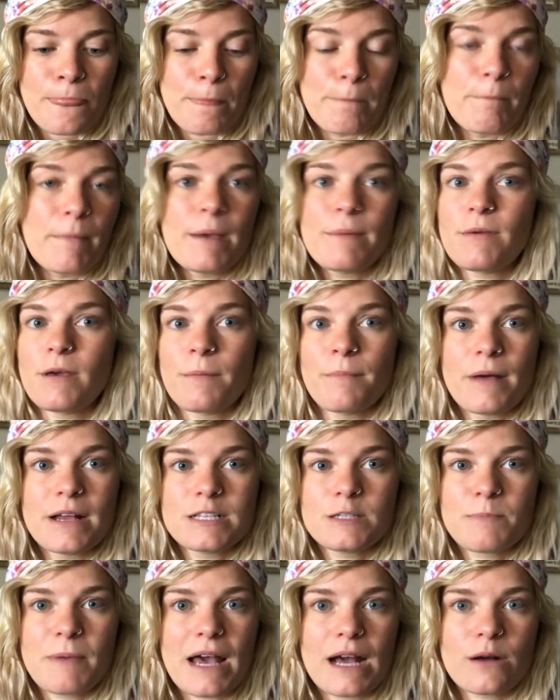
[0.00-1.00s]
maybe a
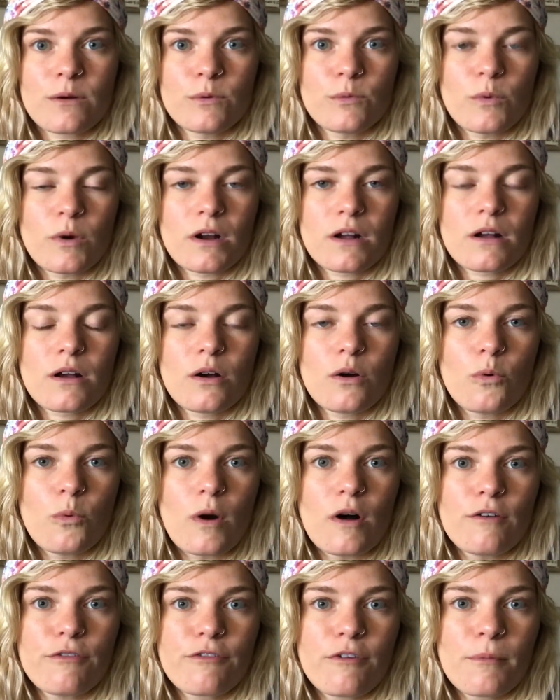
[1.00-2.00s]
men's pack would work
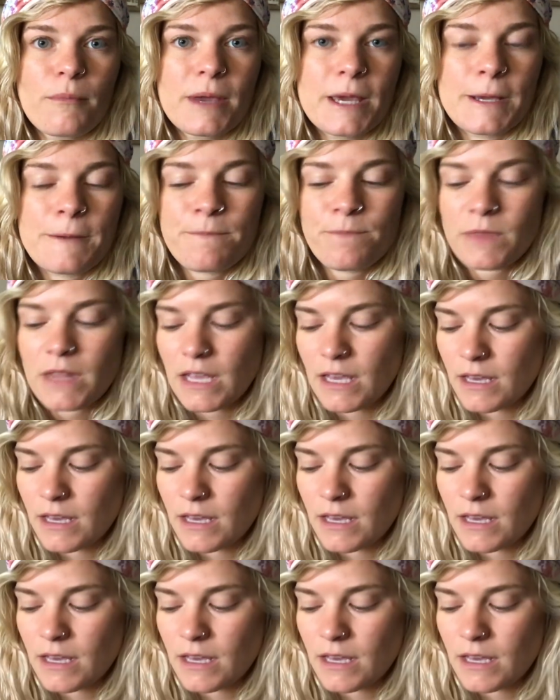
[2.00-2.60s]
well for me.